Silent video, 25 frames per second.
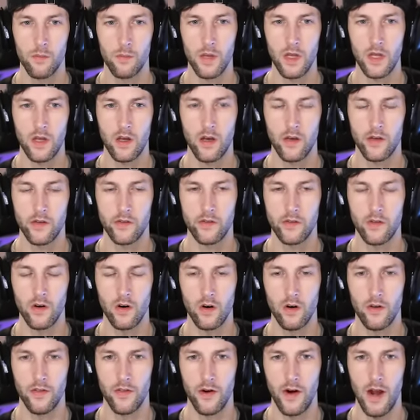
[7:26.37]
Because
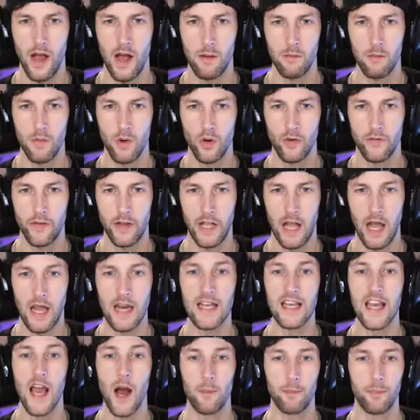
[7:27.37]
they're, they're not moving.
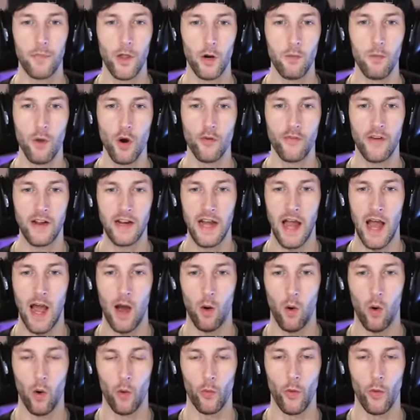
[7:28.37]
And, yep, they're moving now.